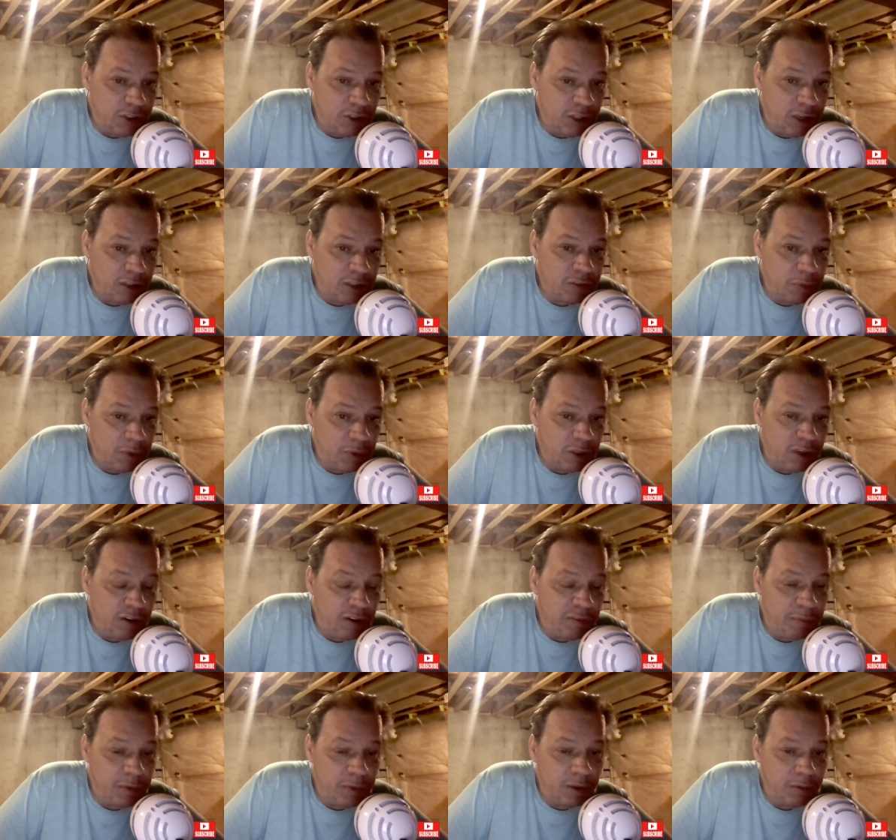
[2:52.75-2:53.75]
checks from the
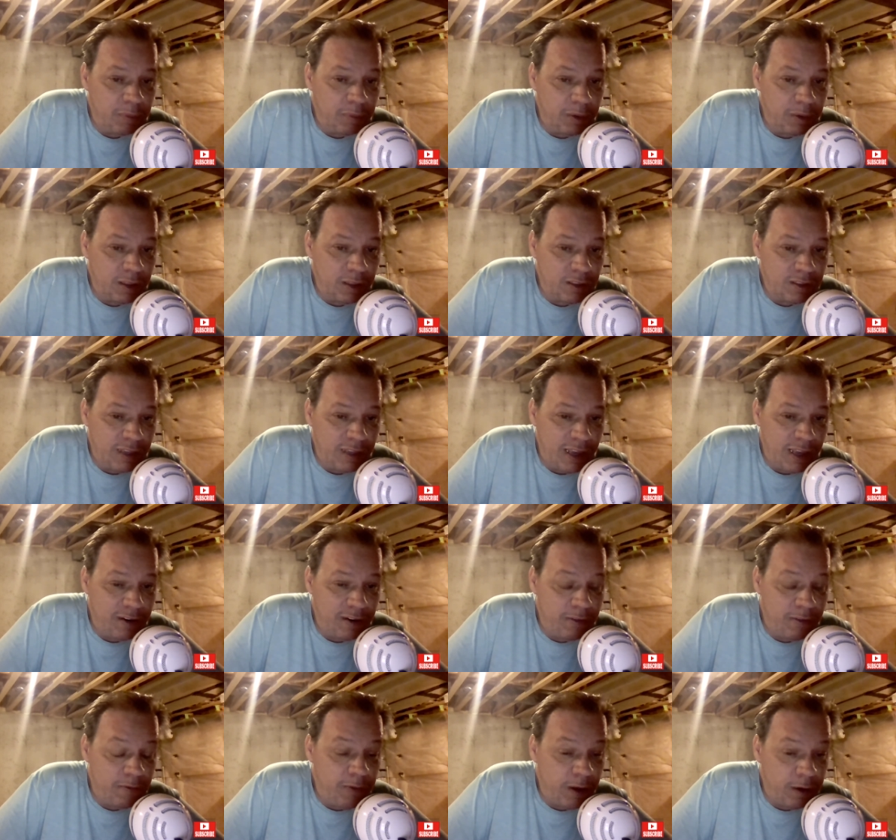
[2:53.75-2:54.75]
government because they had
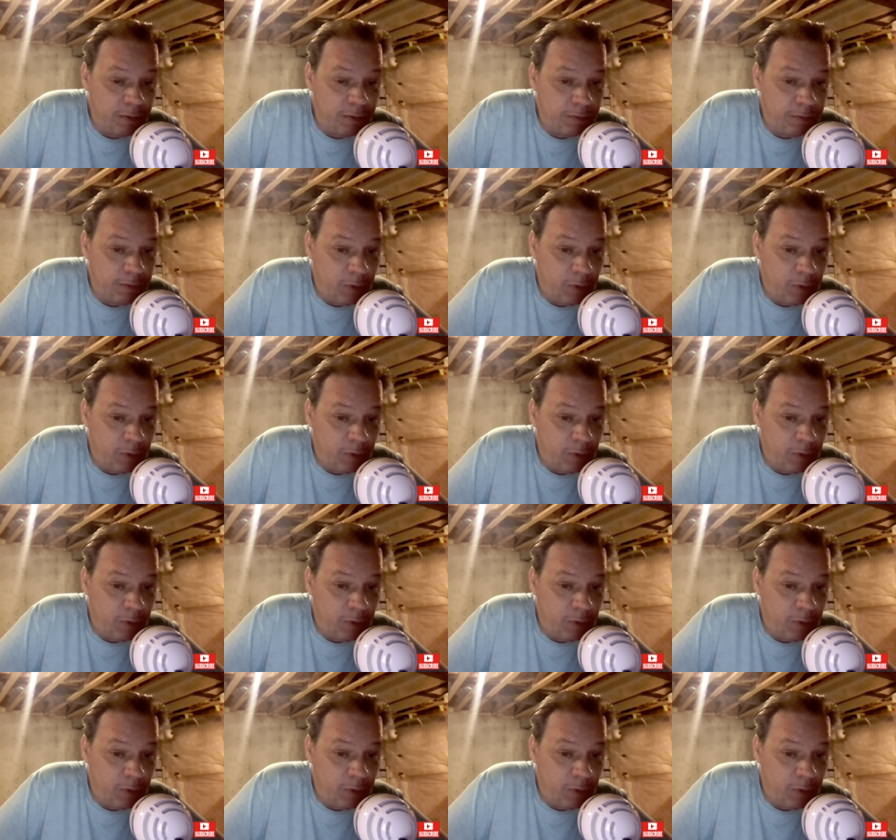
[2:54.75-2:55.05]
to fight them